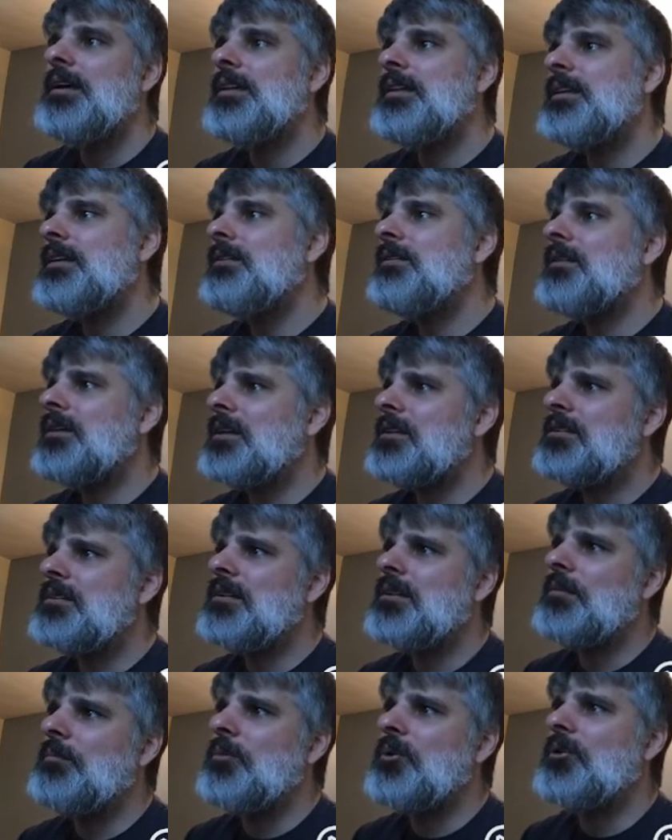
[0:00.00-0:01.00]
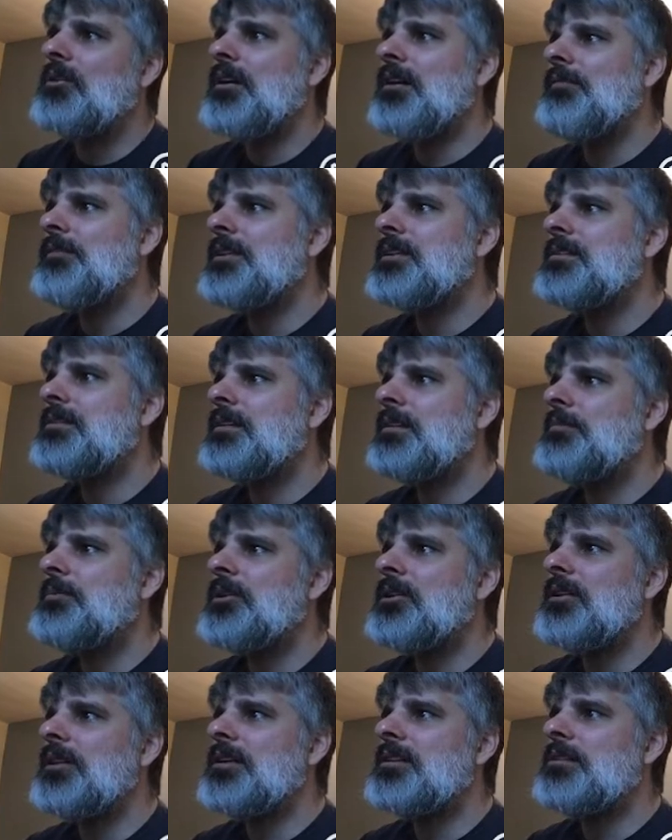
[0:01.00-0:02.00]
And then okay, so the more obvious. The
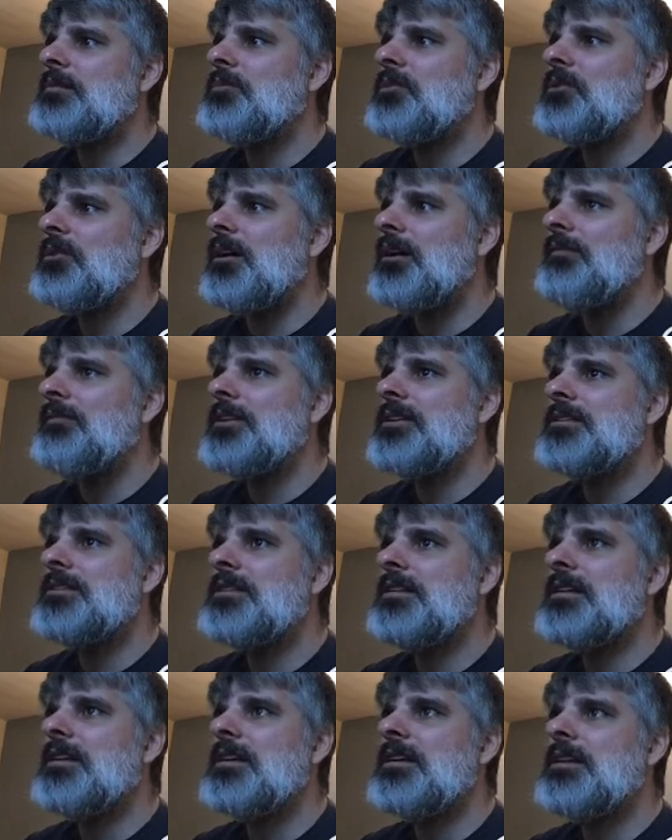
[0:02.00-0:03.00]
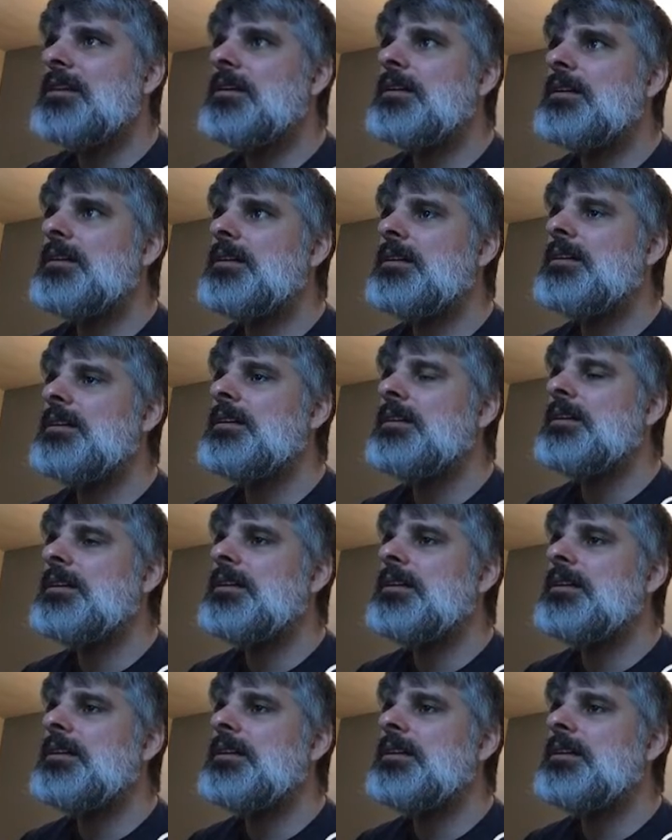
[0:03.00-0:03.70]
computer likes the more obvious thing here